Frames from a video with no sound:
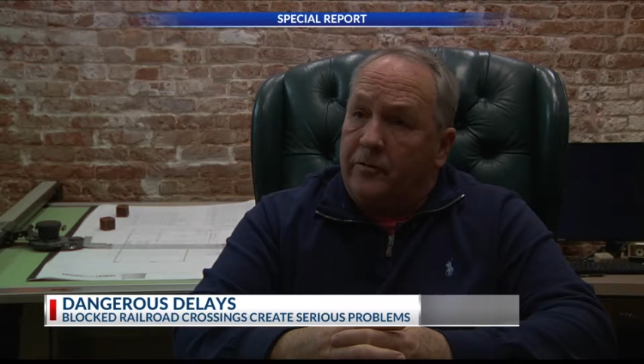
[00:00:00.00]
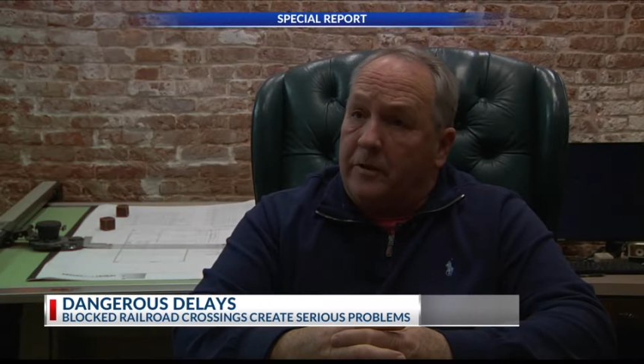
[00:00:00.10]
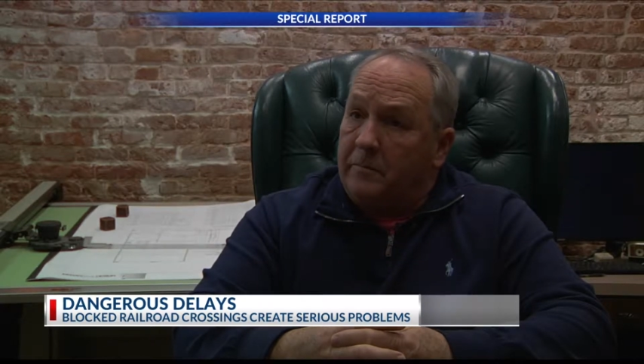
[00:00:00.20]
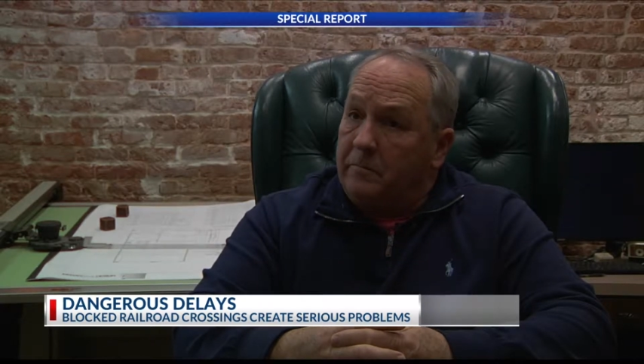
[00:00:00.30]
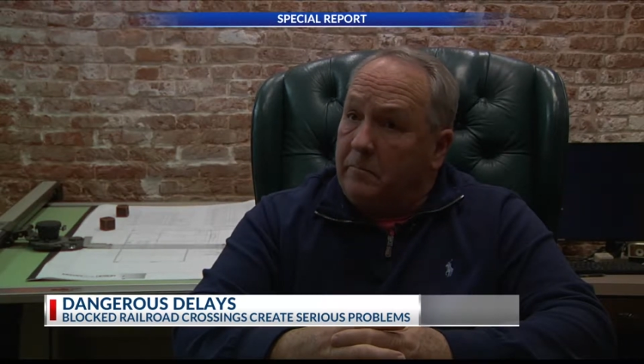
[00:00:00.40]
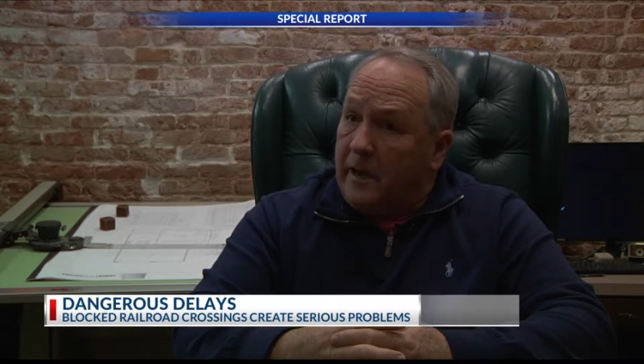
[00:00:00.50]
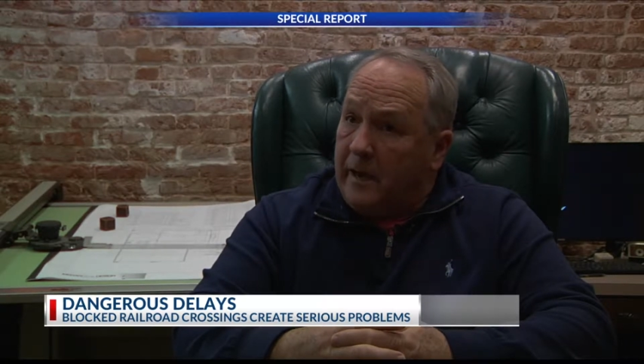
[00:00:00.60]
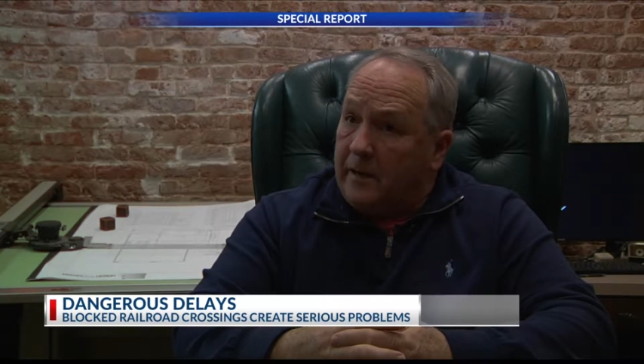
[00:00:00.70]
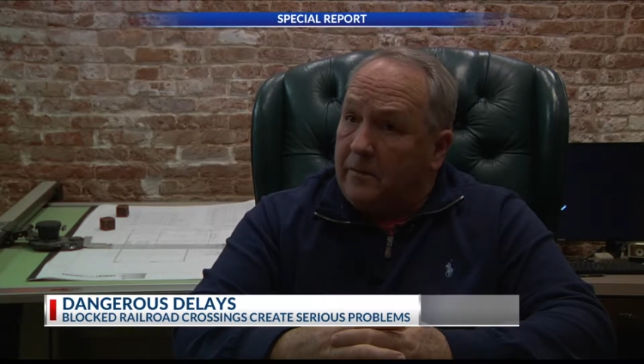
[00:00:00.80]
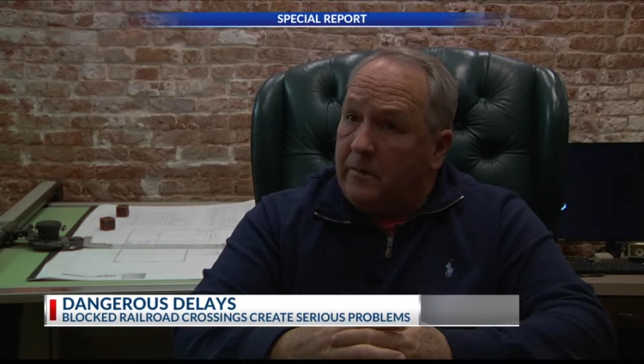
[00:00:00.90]
and,
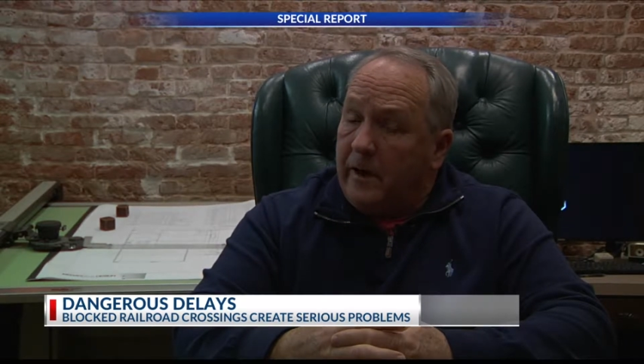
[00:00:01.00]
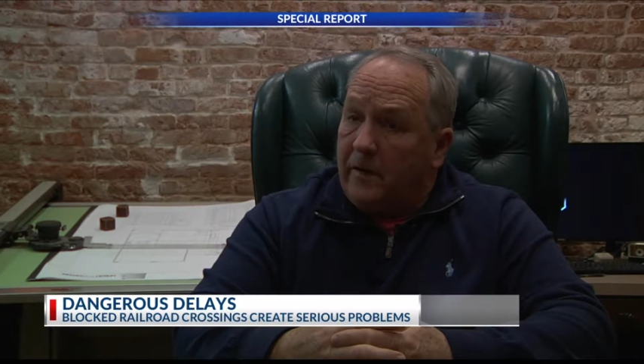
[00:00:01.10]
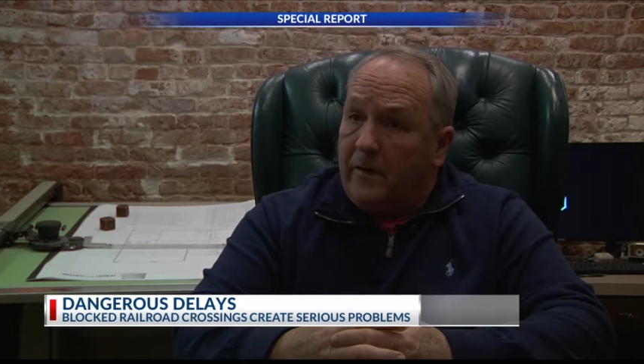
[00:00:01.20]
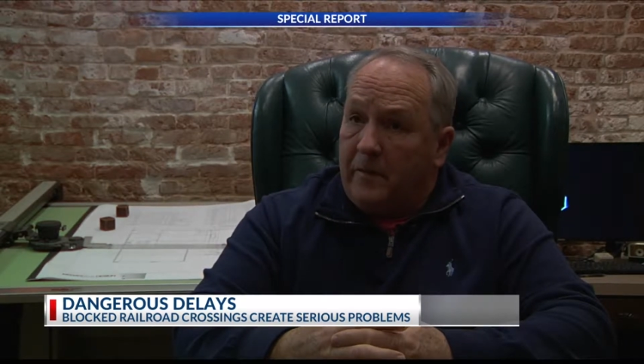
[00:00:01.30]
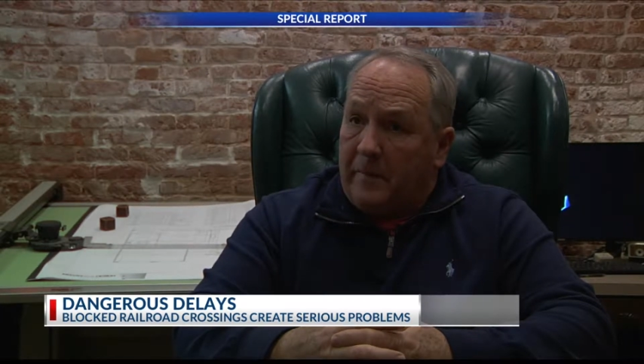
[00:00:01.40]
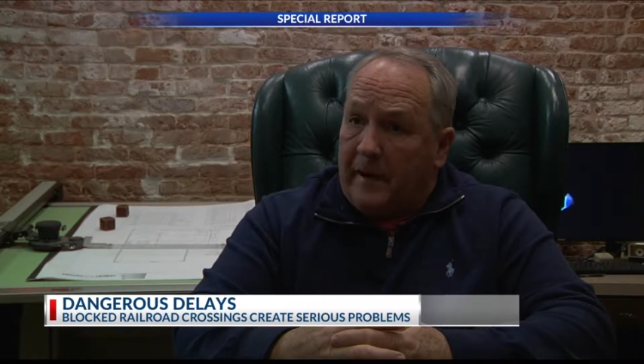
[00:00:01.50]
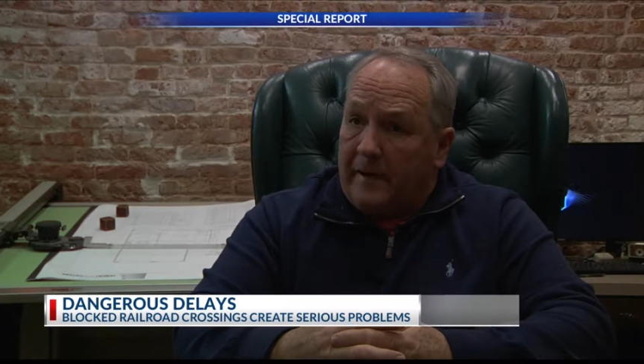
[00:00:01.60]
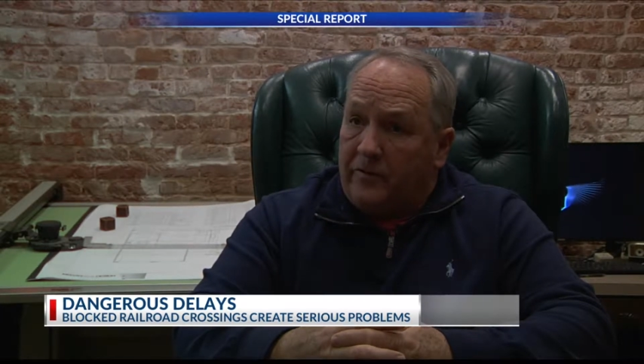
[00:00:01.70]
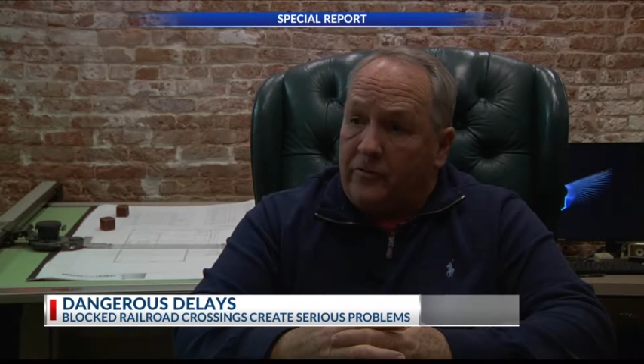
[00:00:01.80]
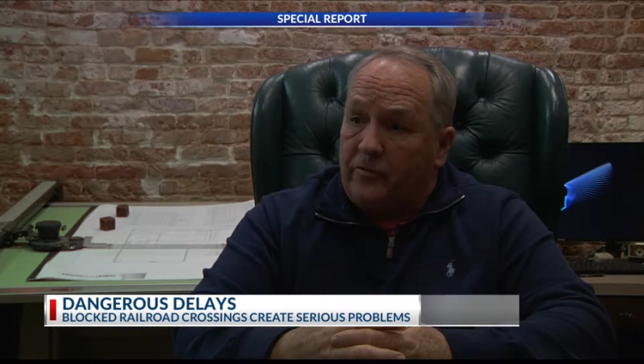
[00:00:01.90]
and area
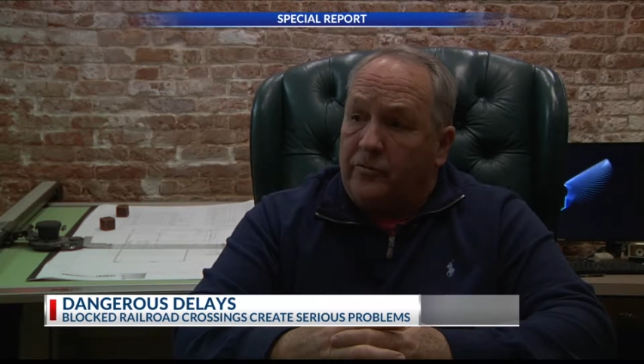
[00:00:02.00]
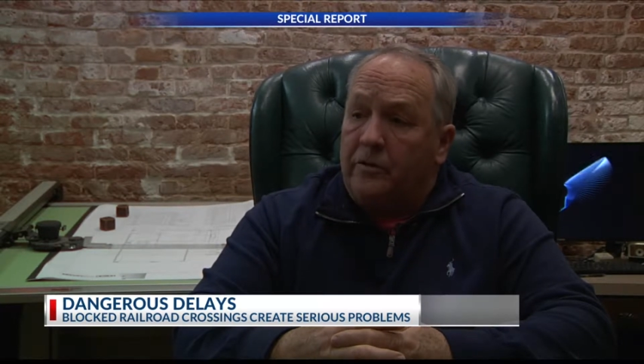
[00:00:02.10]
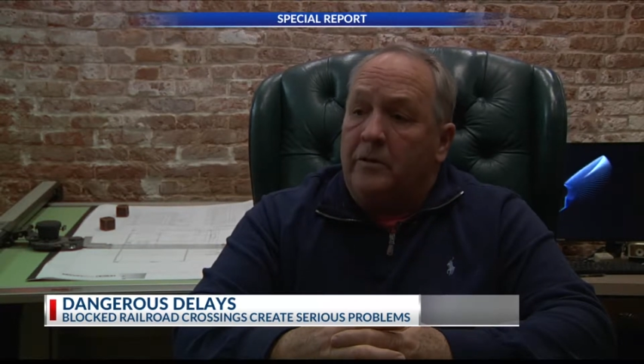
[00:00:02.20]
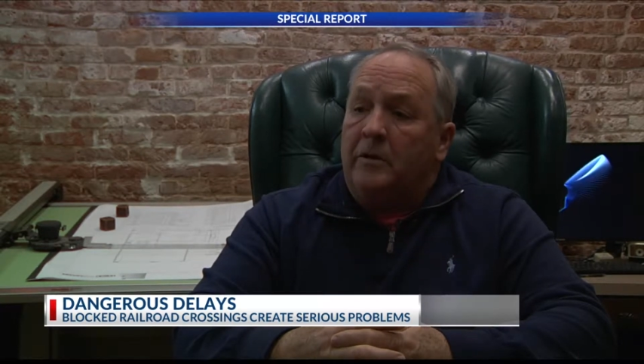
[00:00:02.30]
managers